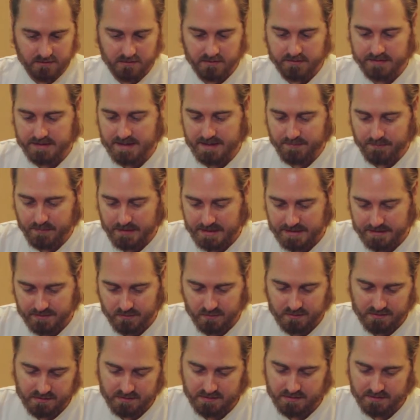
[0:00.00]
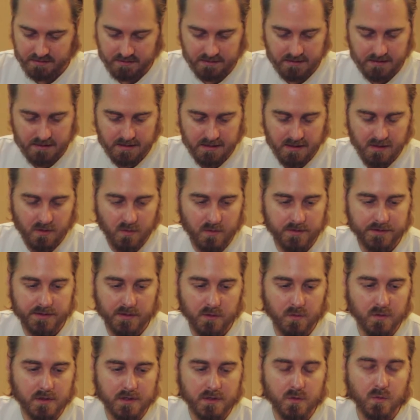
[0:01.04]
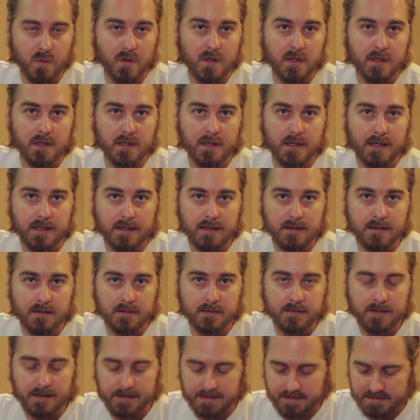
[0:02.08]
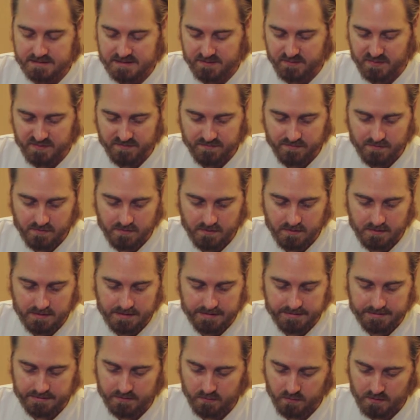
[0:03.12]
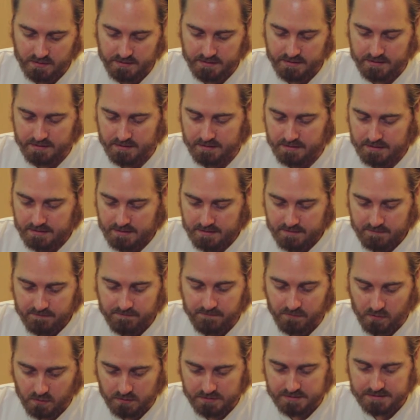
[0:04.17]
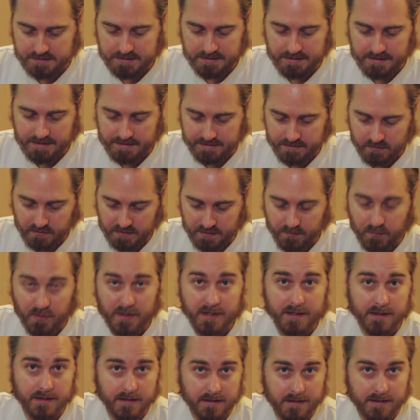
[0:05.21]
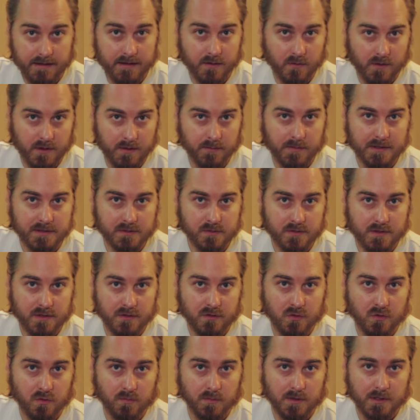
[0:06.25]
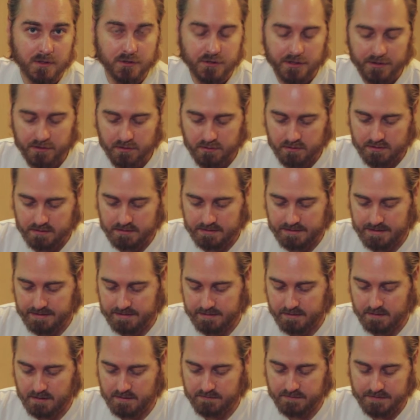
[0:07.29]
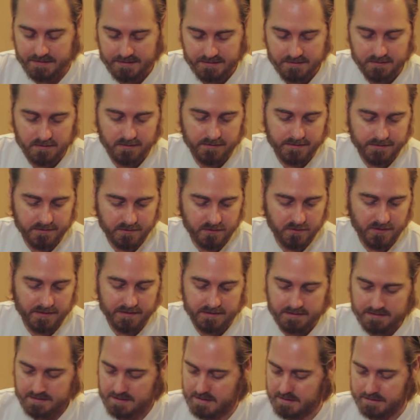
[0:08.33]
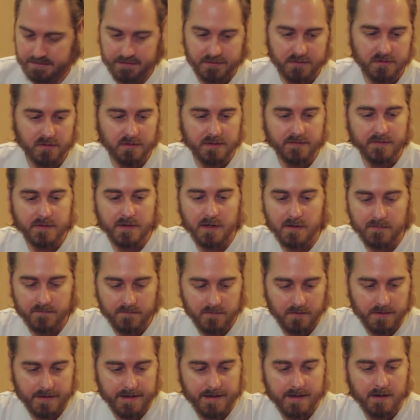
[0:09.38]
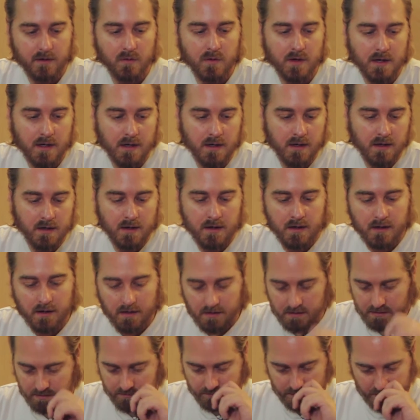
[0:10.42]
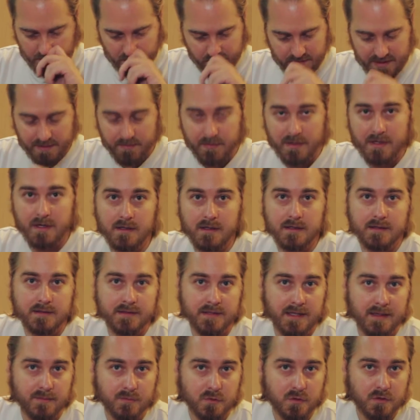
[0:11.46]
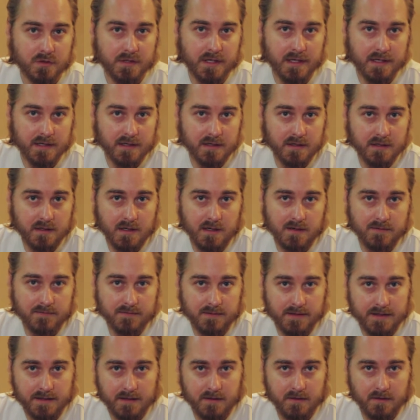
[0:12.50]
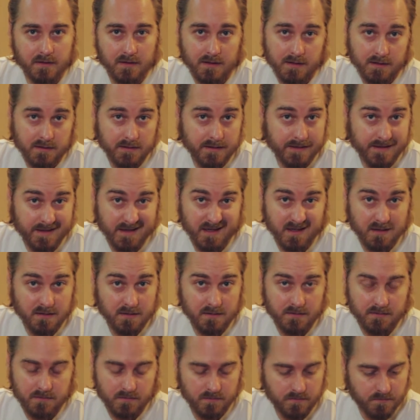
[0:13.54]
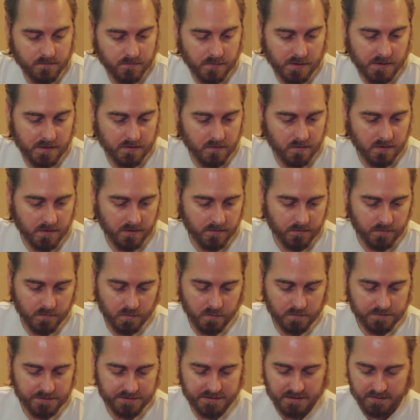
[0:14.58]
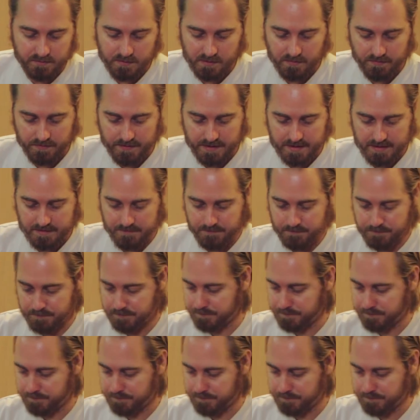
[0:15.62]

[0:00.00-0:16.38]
look that bad with the wooden one, and like I said before, I didn't want to force it. I didn't want to break it. I didn't want to mess with it too much. I couldn't get it off easily, so I decided just to leave it on for now. You know, maybe attempt to take it off later on again, but we'll see about that.